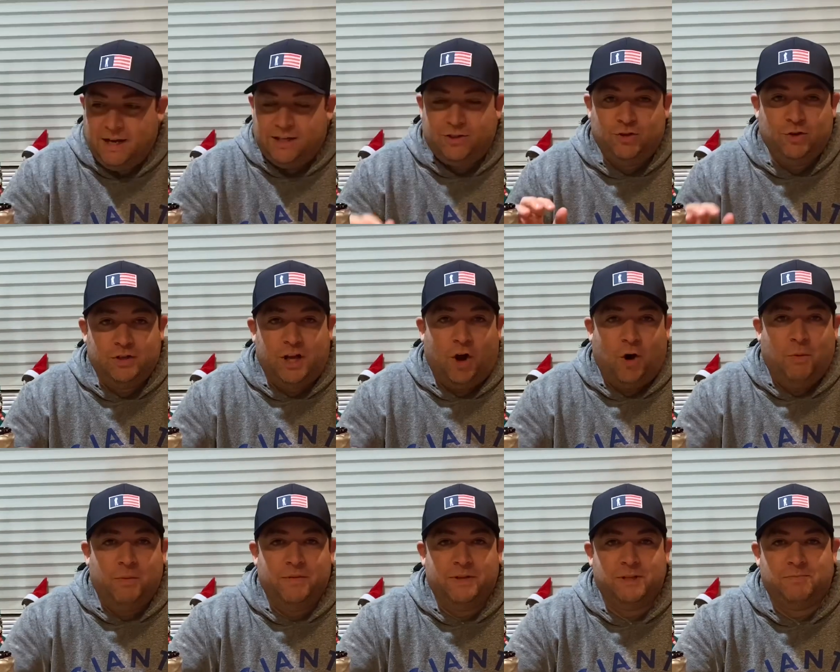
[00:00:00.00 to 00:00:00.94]
As soon as I
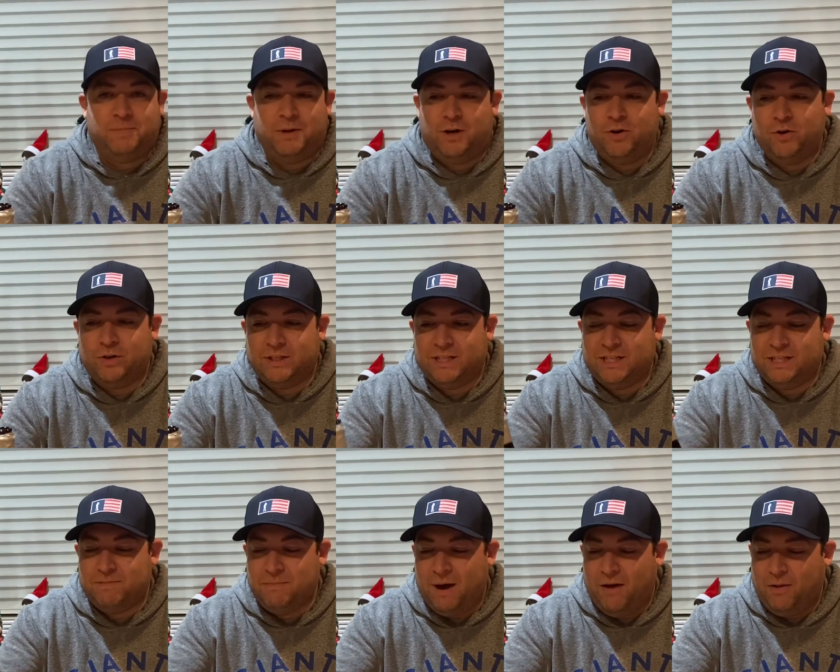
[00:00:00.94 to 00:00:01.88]
open this beer, you can
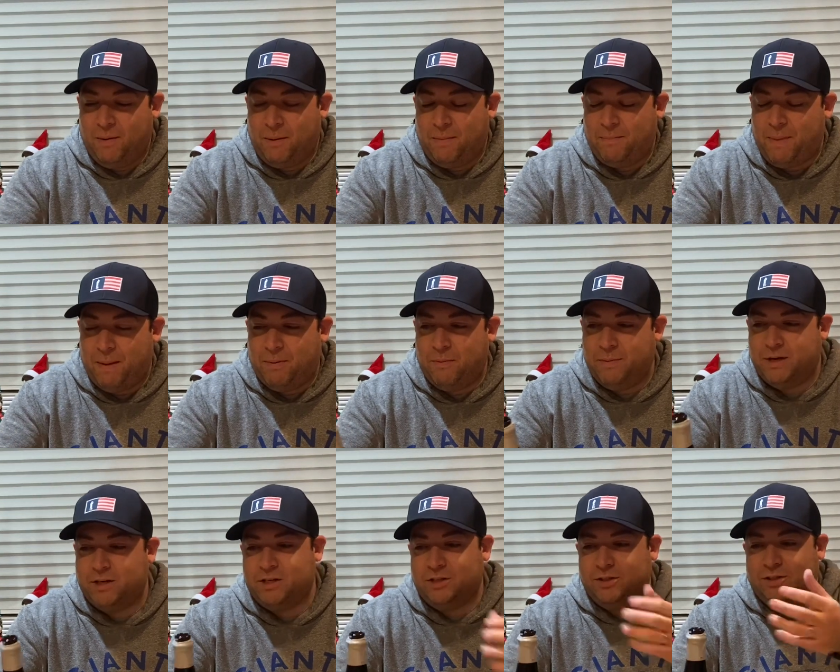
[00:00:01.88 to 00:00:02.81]
smell the
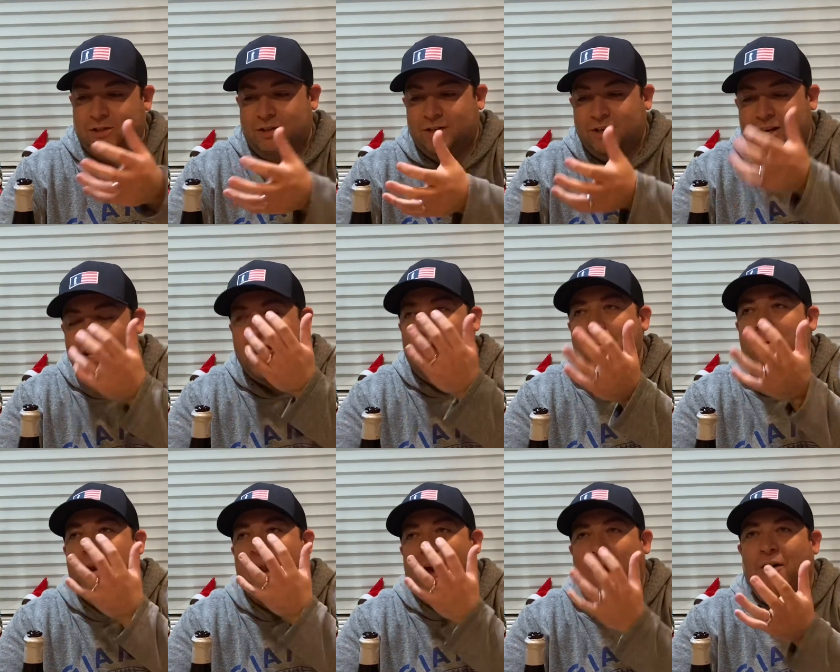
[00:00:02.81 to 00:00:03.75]
peppermint just
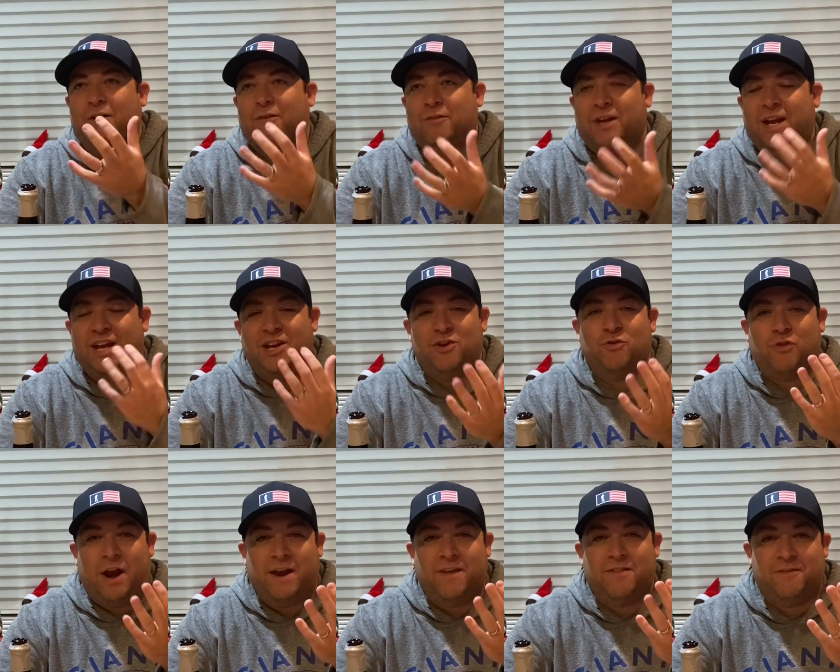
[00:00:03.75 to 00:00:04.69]
coming out of it, hitting you
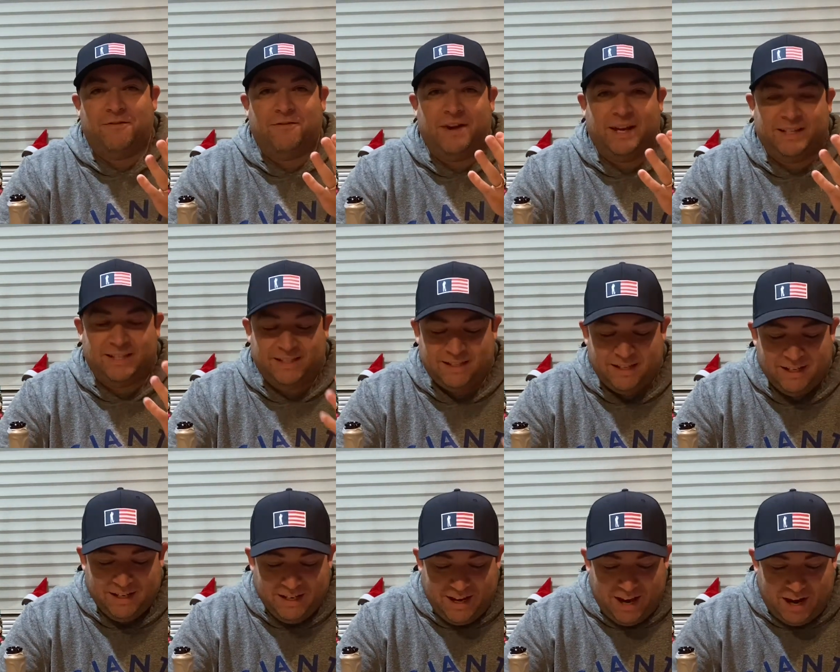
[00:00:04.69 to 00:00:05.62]
right in the face.
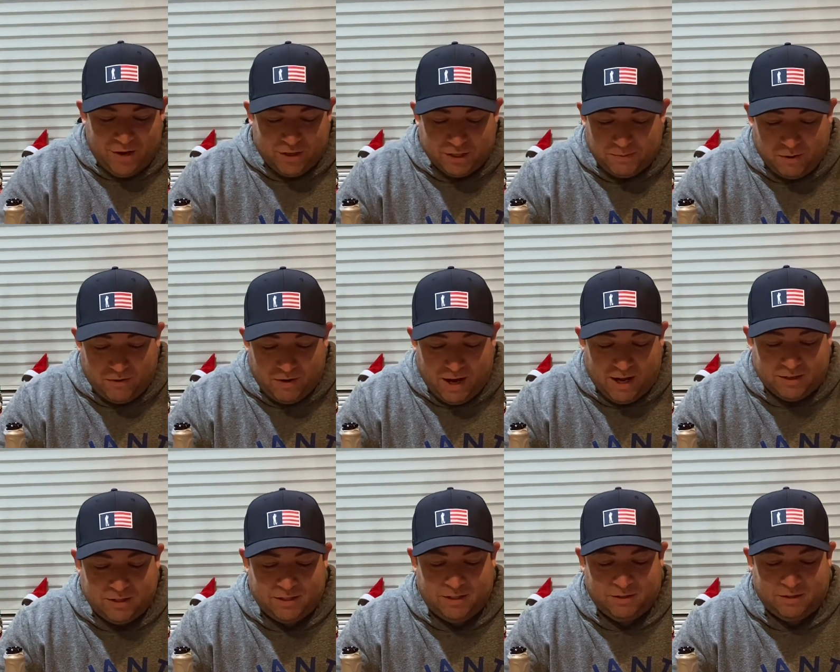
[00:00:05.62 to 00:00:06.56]
And you can smell right now,
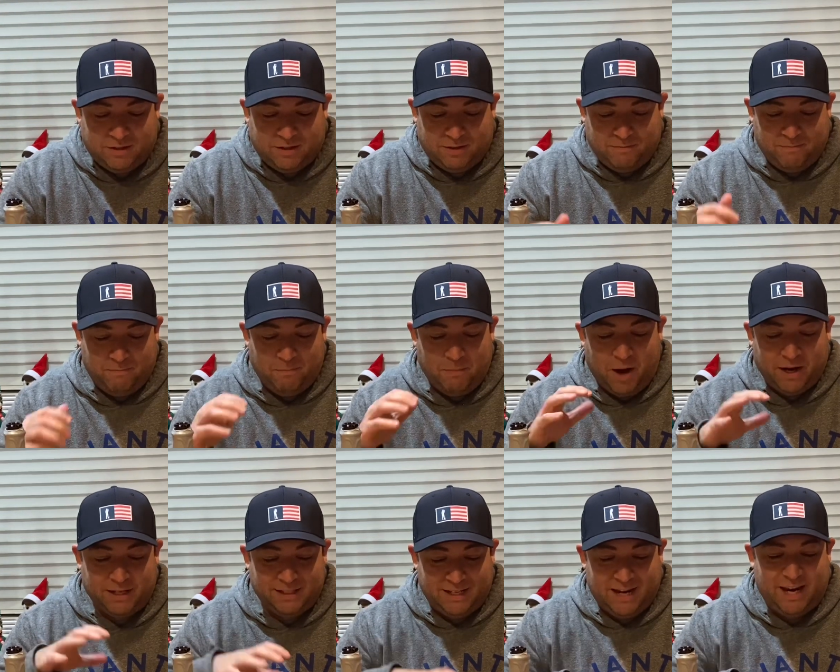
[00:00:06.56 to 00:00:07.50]
just as the
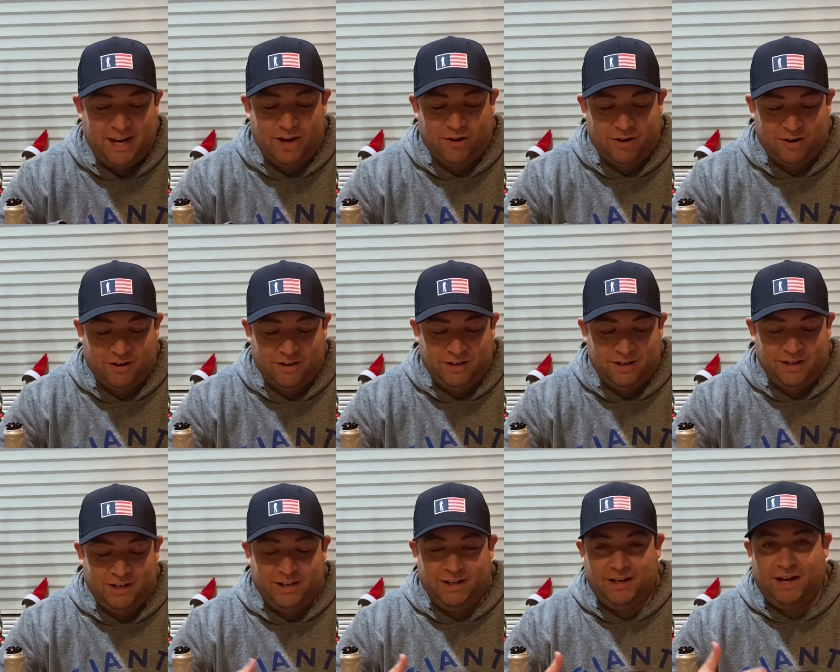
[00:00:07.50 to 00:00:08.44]
mug is here,
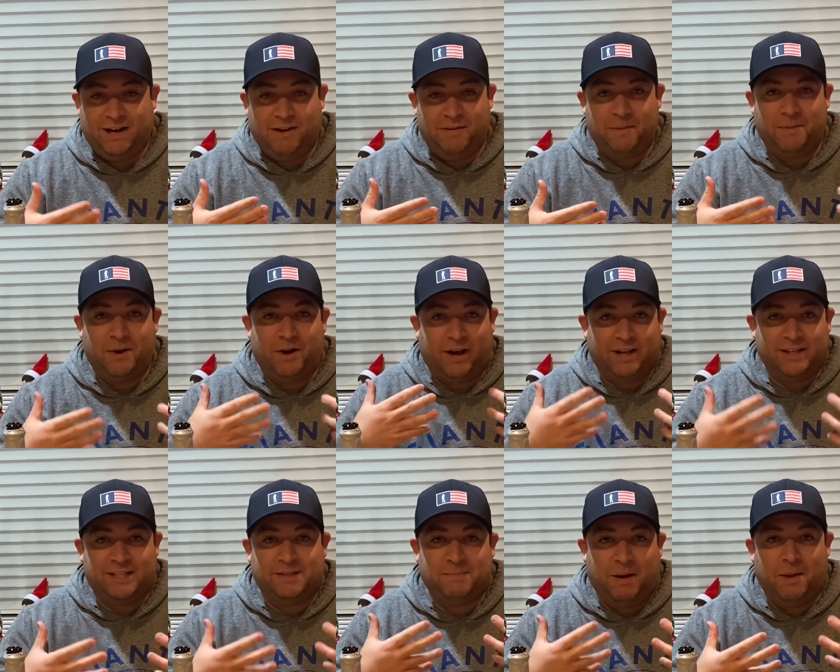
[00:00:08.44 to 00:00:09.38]
I'm up here, I can
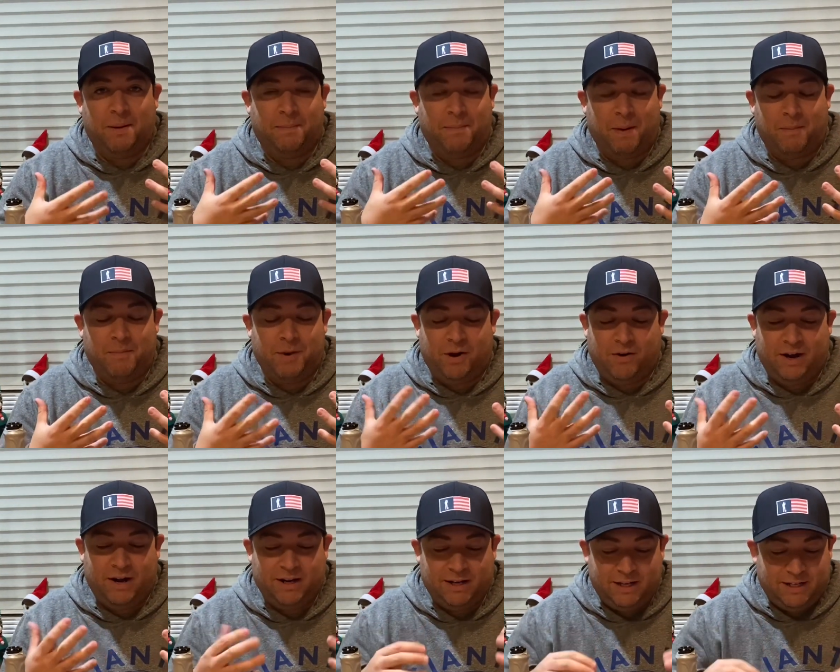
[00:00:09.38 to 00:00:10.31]
smell the peppermint
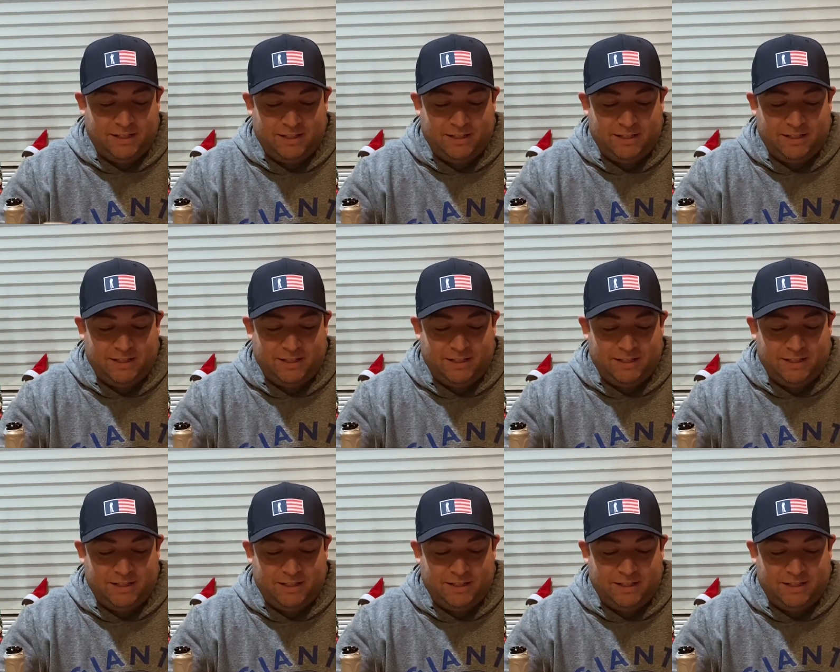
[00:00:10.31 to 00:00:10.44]
already.